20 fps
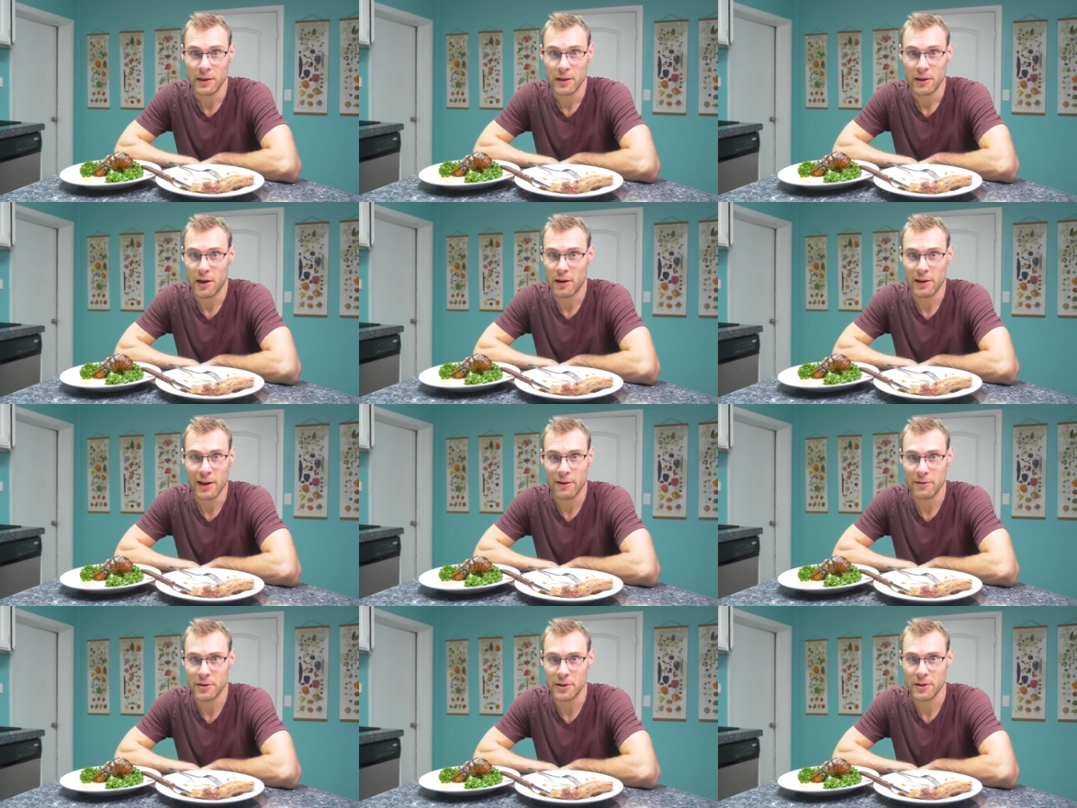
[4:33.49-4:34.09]
I'll
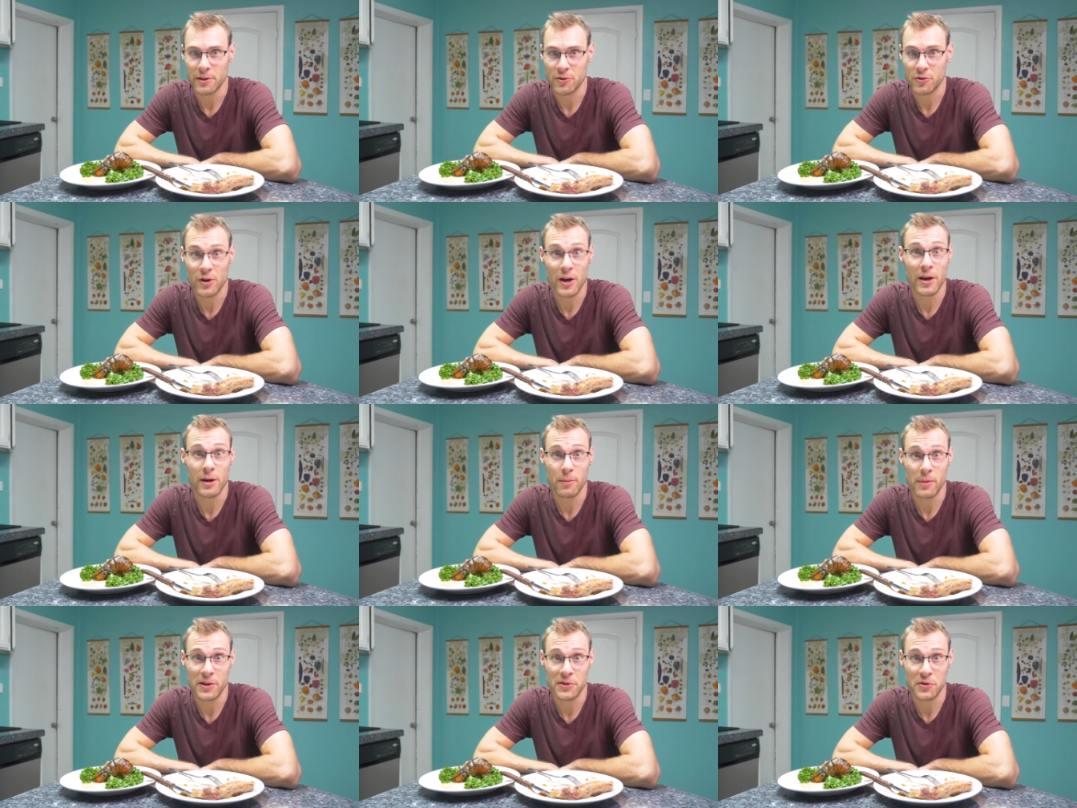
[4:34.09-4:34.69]
have to try
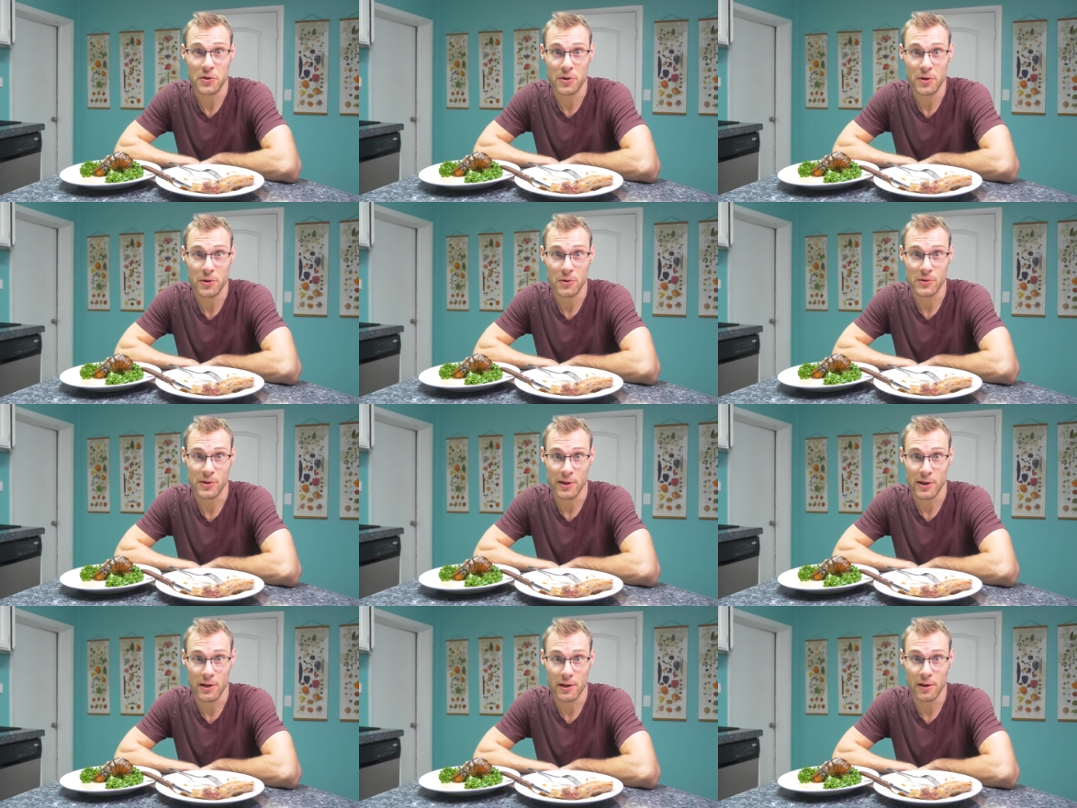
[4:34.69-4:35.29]
a bunch of
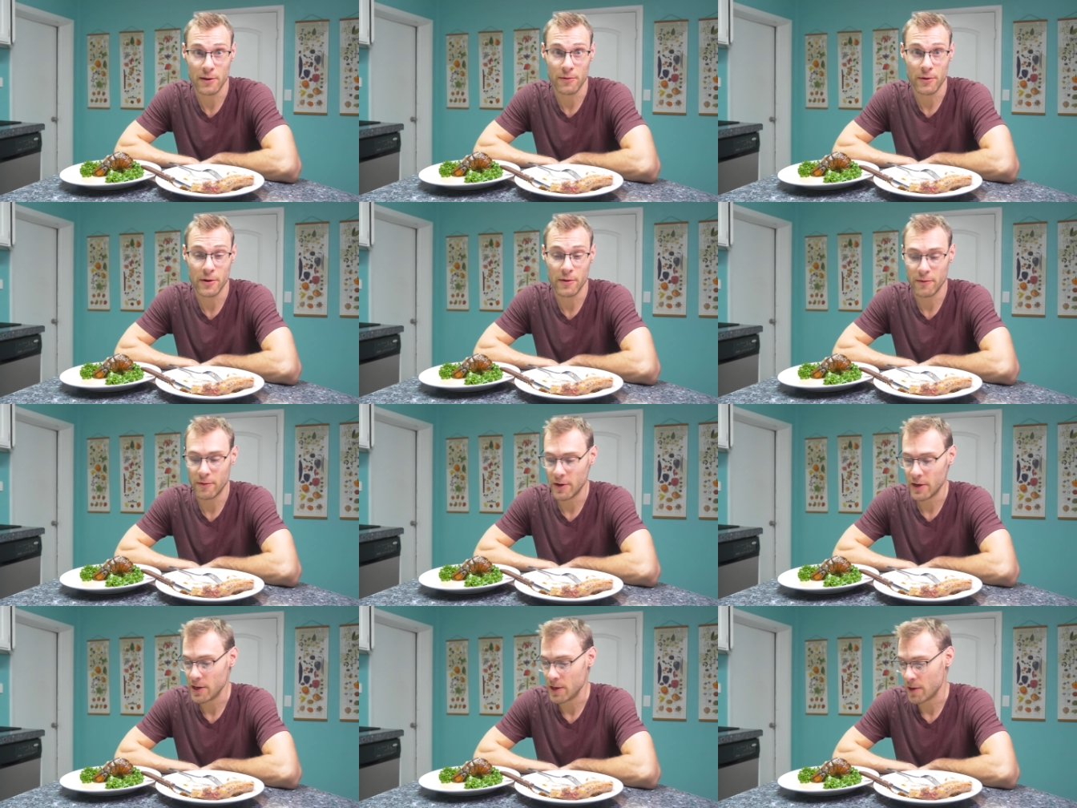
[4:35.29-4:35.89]
those in a different
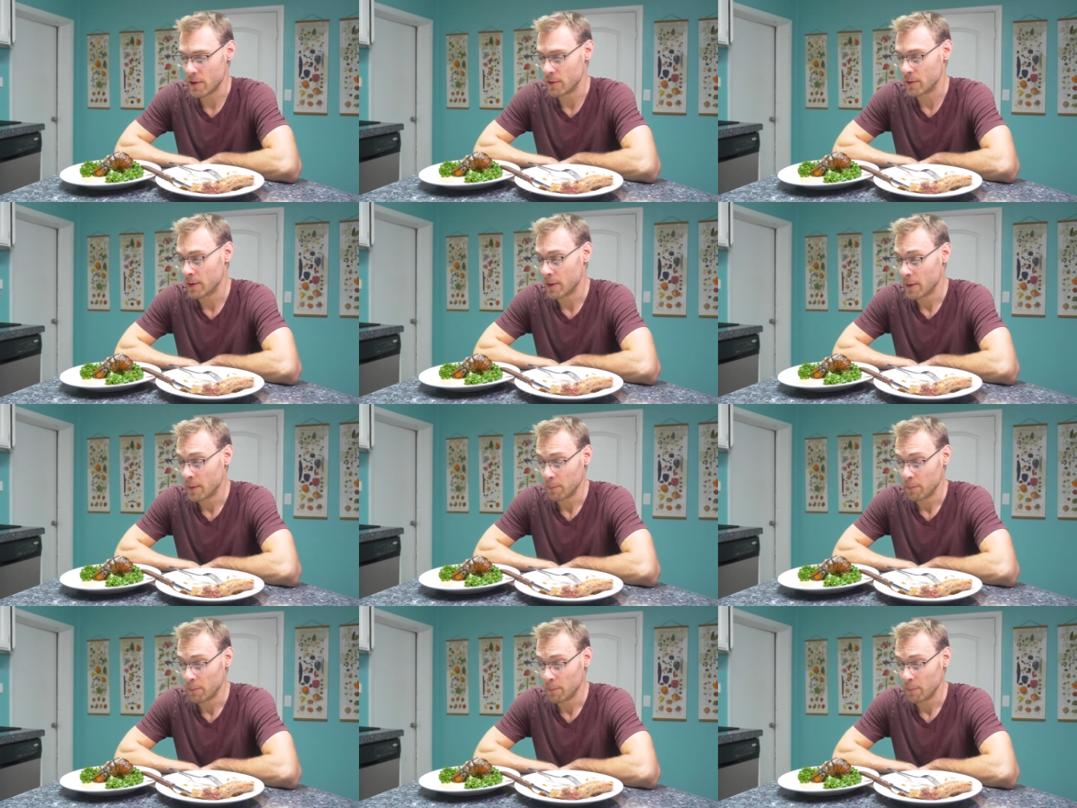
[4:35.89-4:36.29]
video.